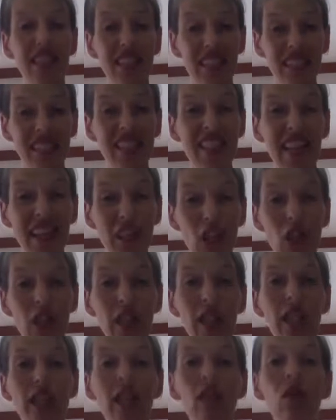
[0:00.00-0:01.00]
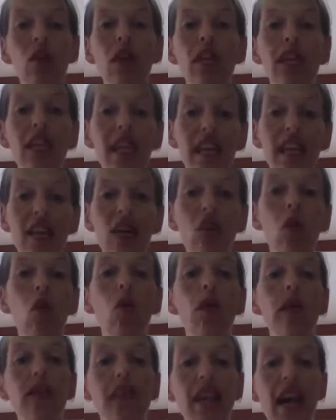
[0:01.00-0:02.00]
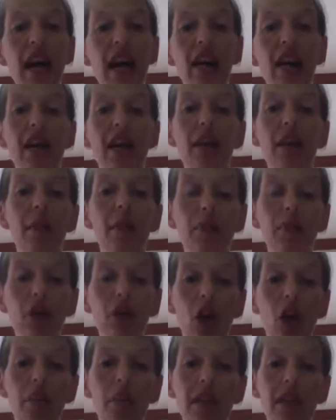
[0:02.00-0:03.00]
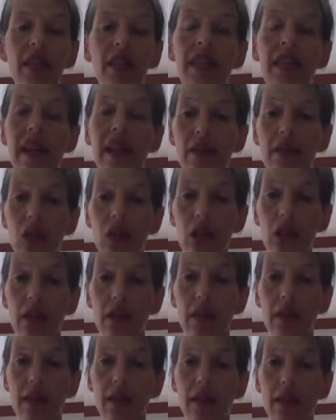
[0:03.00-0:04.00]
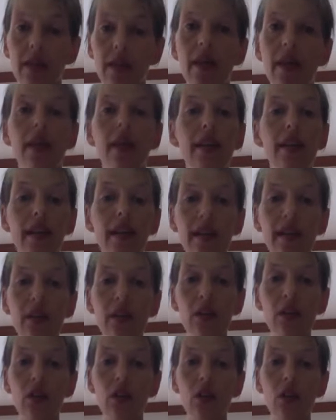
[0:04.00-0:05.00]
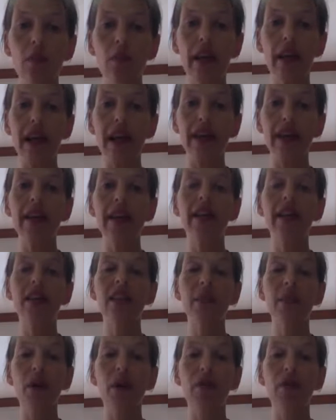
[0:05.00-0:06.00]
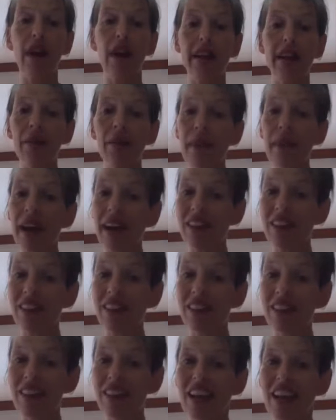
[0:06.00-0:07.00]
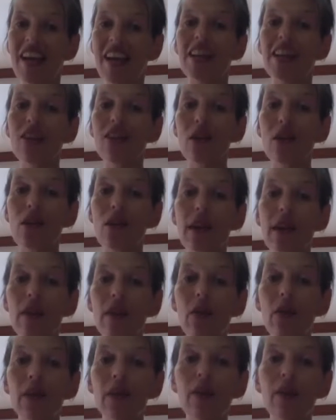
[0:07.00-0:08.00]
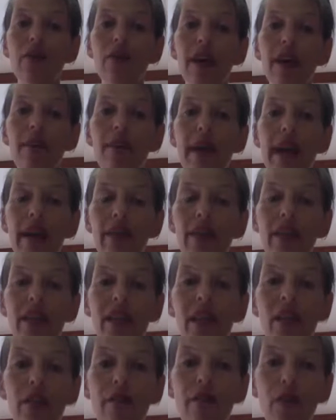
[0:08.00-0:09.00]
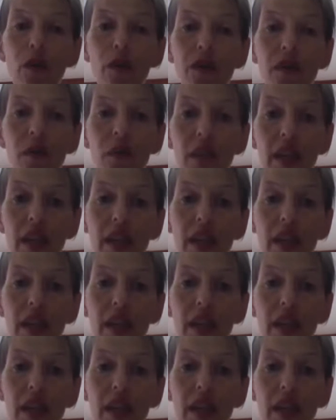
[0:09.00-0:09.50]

essentially either a yin or a yang predominant energy. Neither good or bad. It's about finding balance. So in order to find balance in the food that we